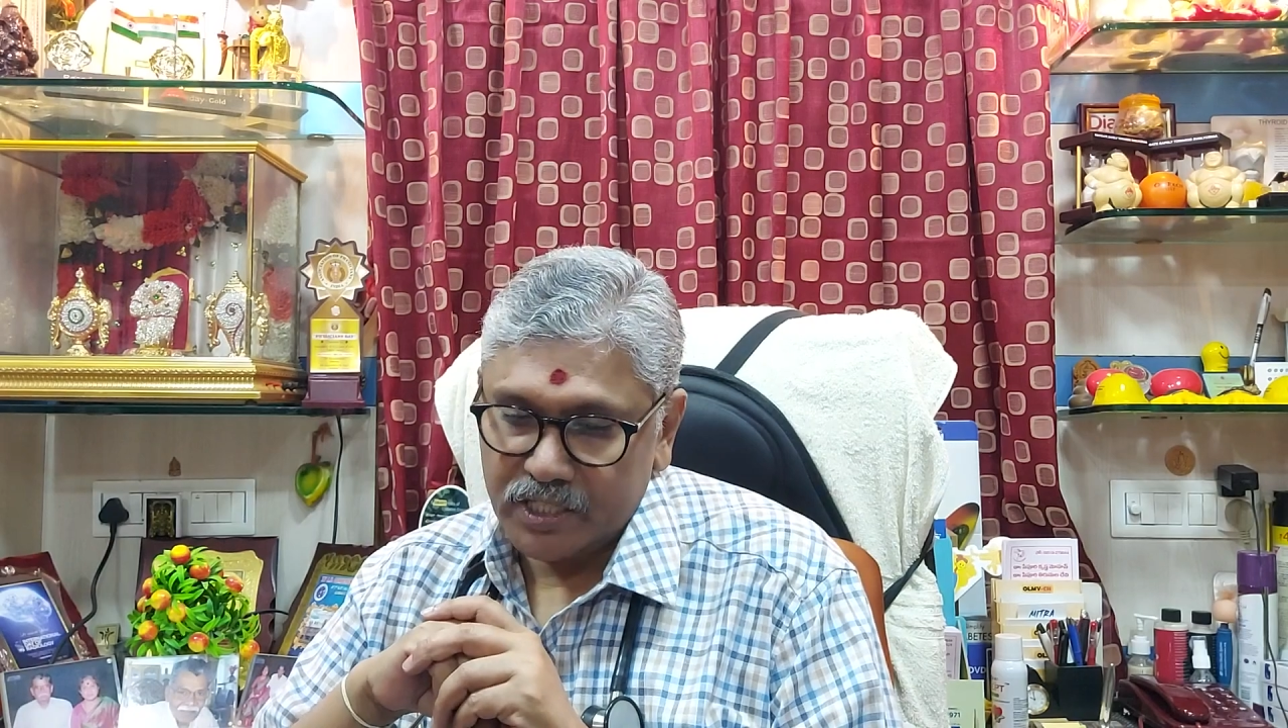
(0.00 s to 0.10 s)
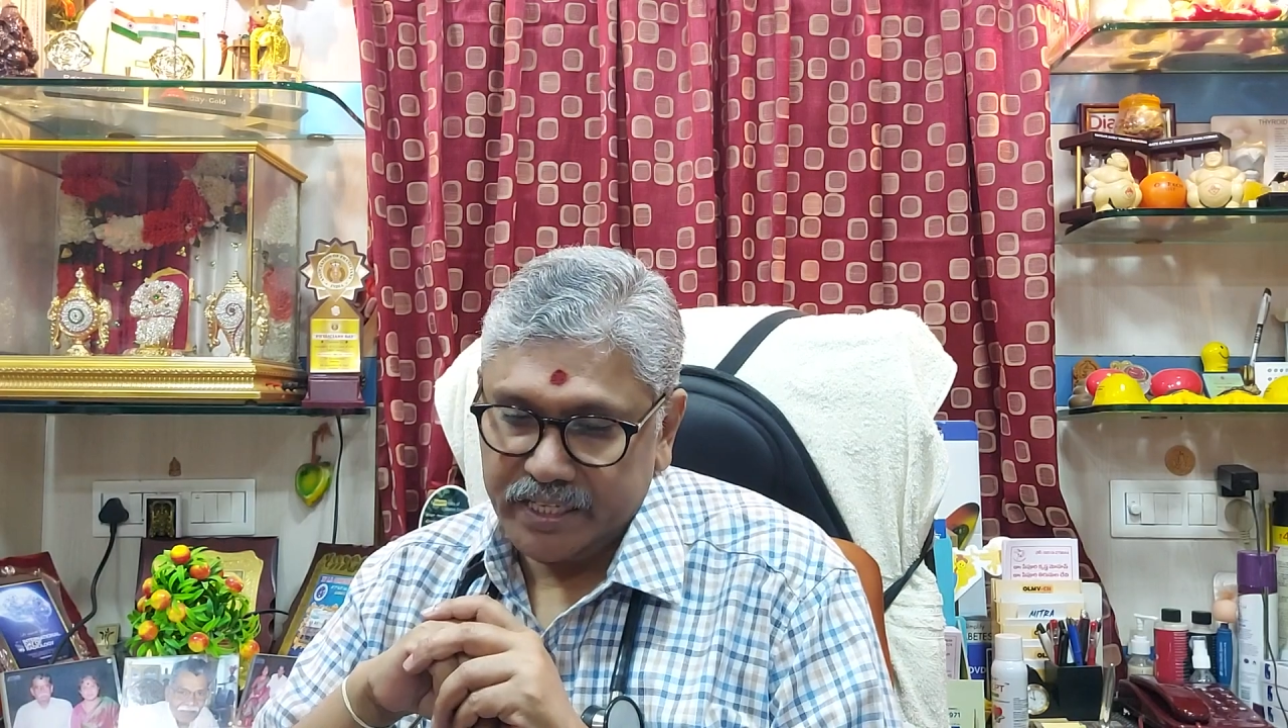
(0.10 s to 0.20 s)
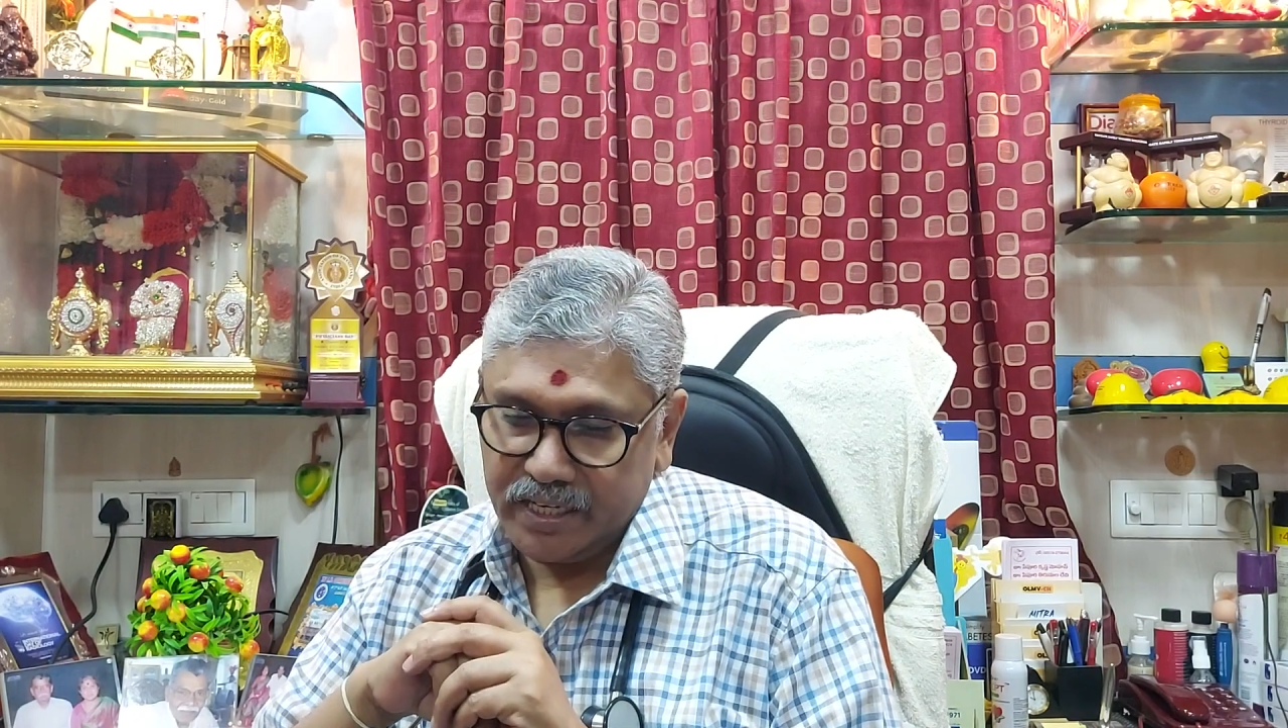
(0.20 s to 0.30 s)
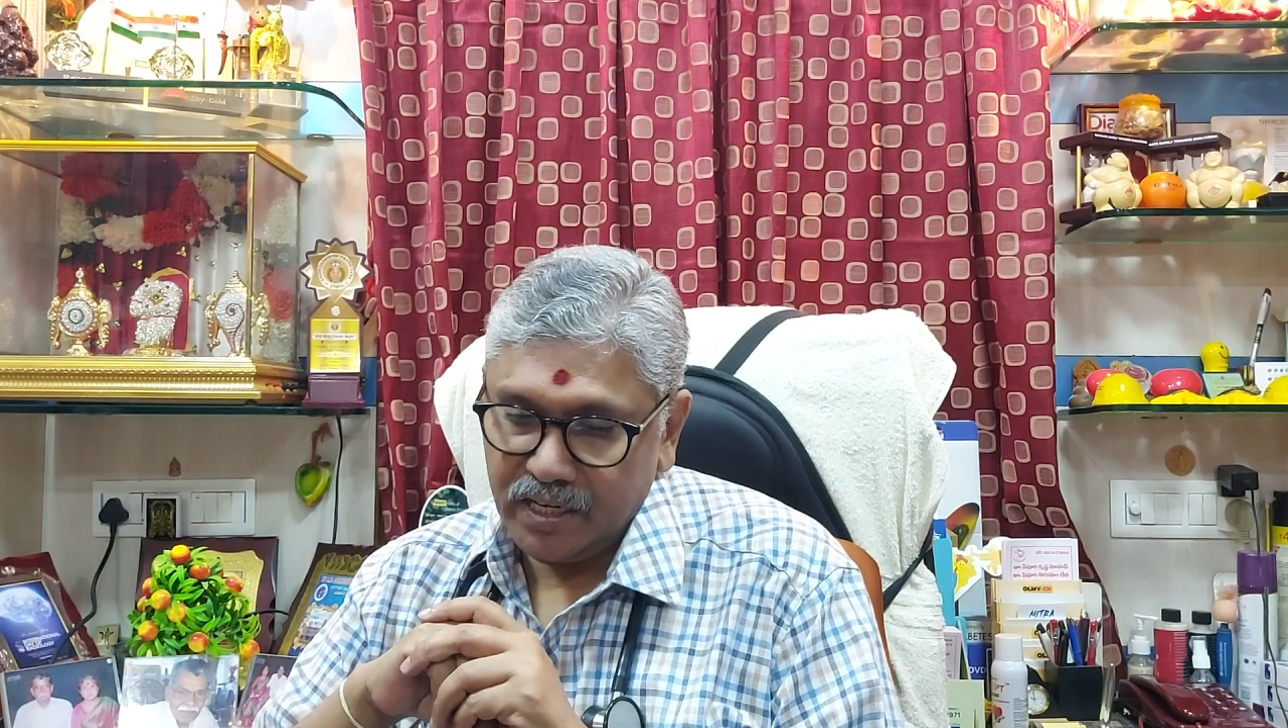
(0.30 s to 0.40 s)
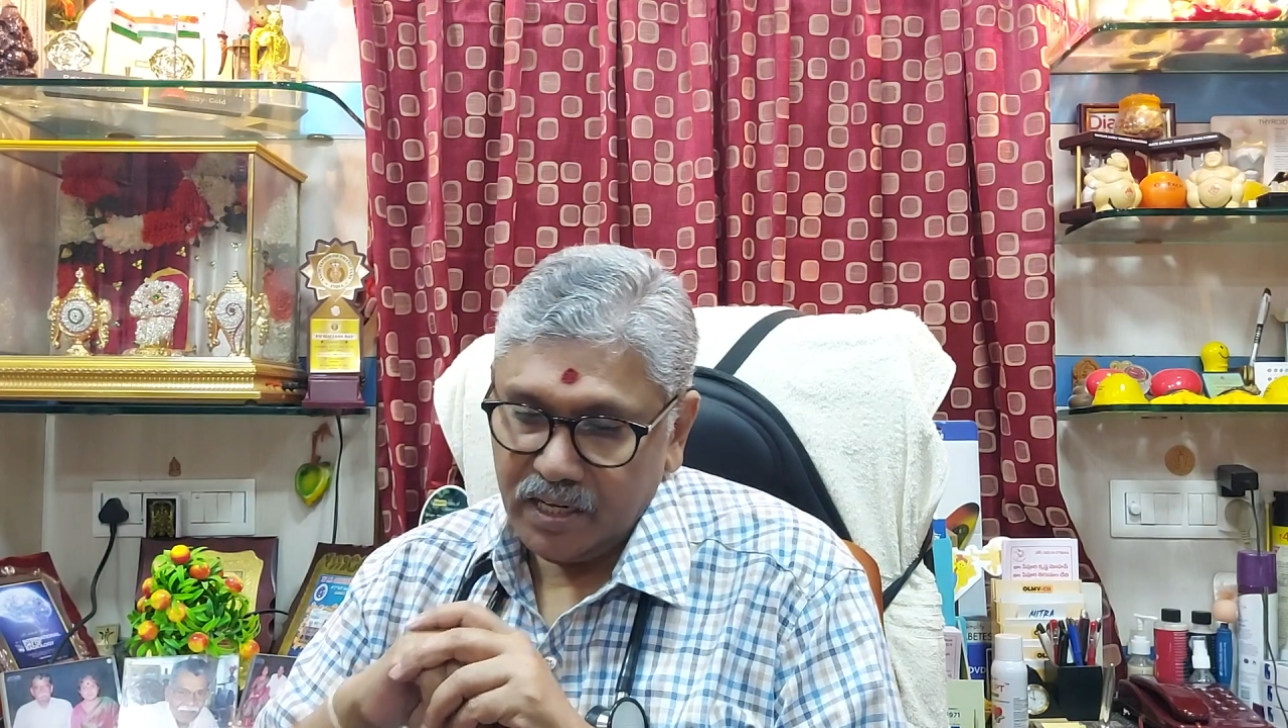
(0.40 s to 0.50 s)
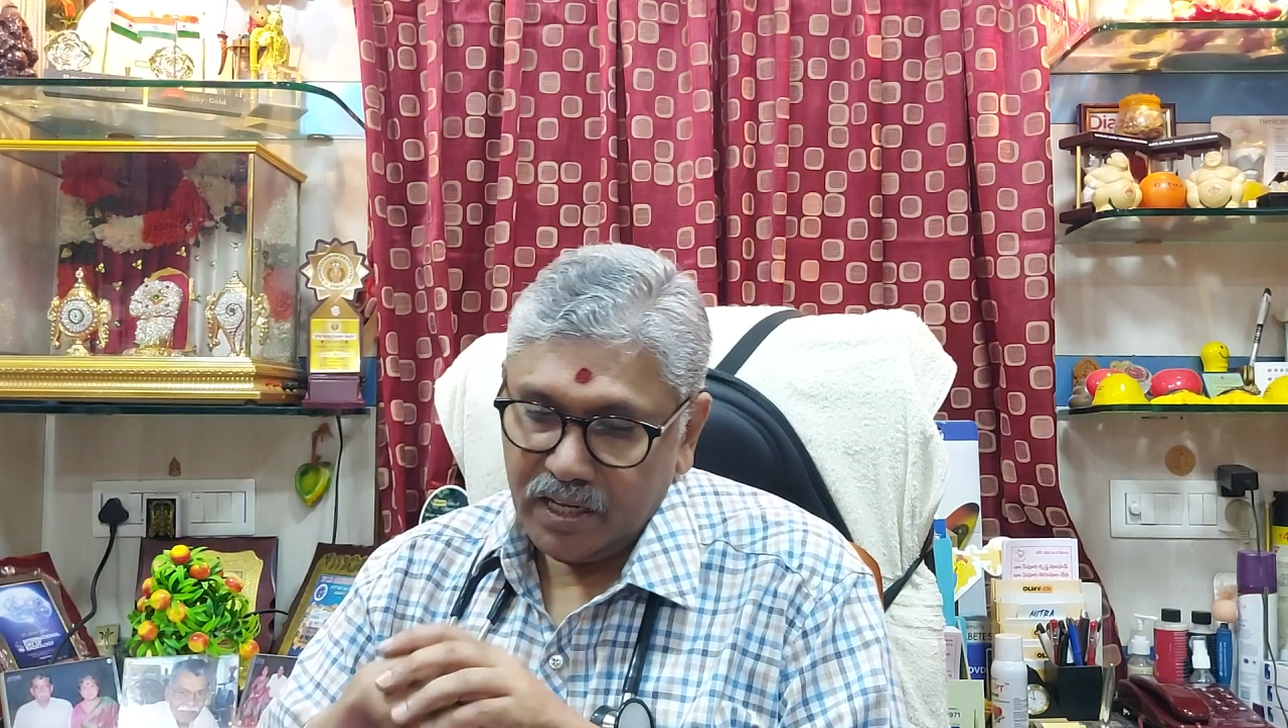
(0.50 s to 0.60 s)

scale,